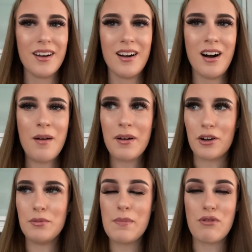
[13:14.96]
Oh my
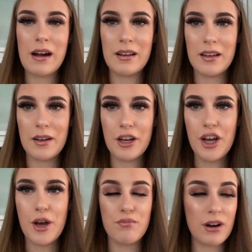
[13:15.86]
god, my bra
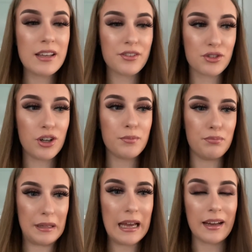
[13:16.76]
brain has gone
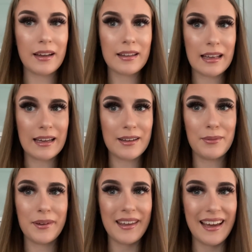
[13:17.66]
blank, like
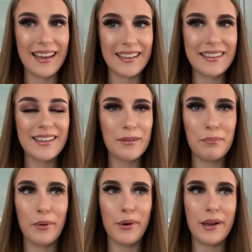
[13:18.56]
what the hell?
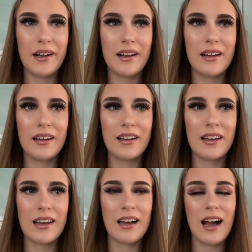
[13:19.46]
But
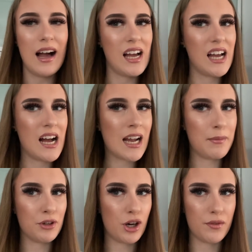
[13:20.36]
I am
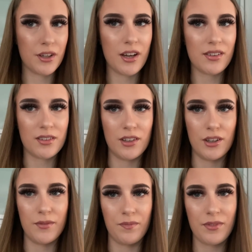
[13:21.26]
an northerner,
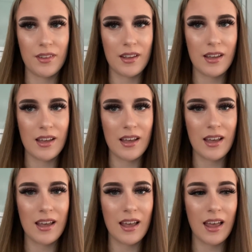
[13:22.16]
so
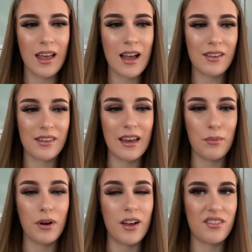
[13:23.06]
I say
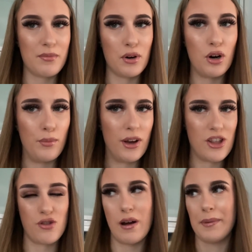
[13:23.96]
words in my own way,
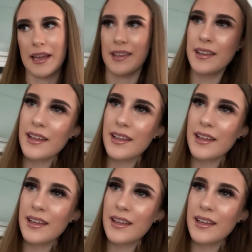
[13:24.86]
do you know what I mean?